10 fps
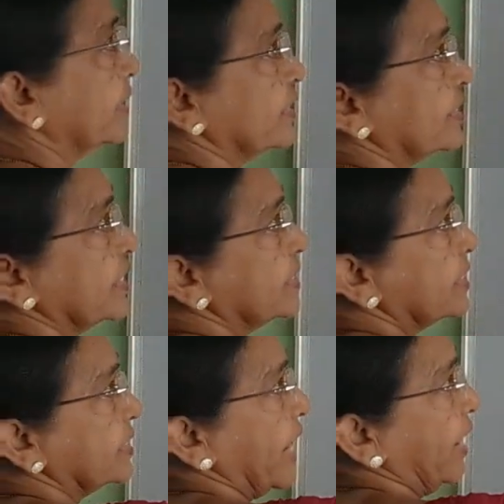distance
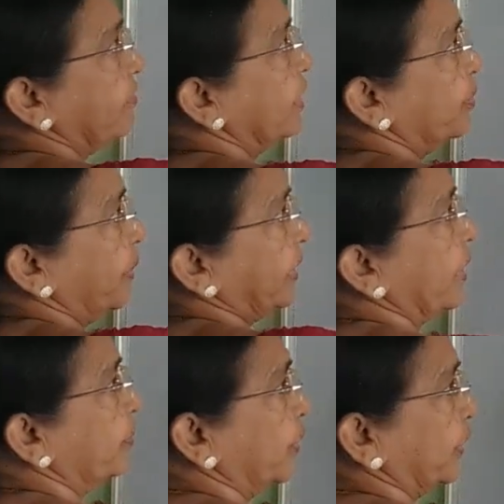travelled by the
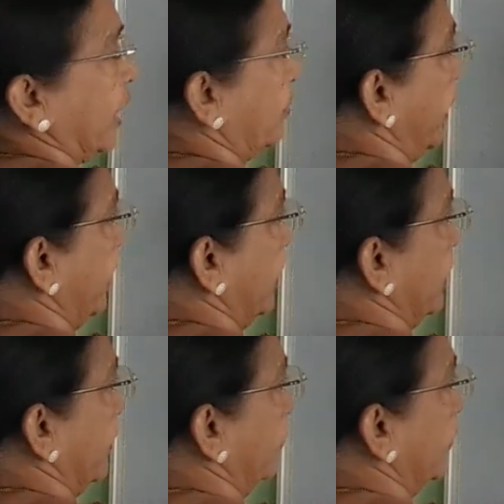motorbike
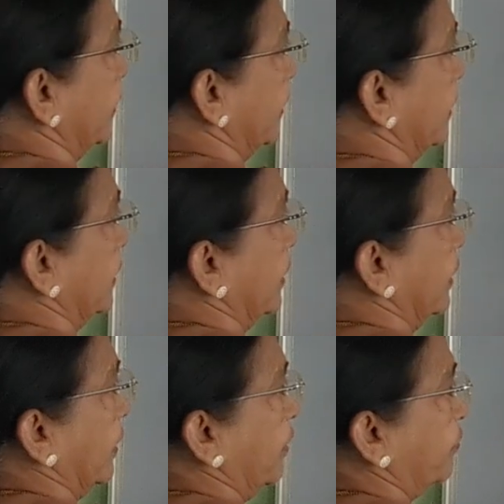with
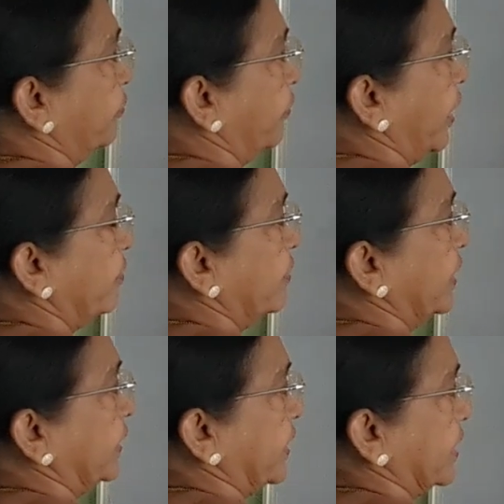5
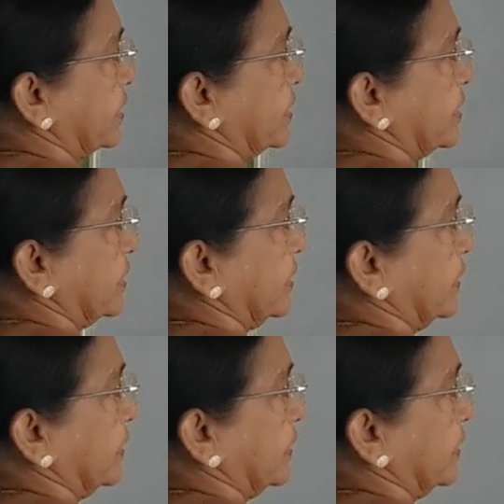liters,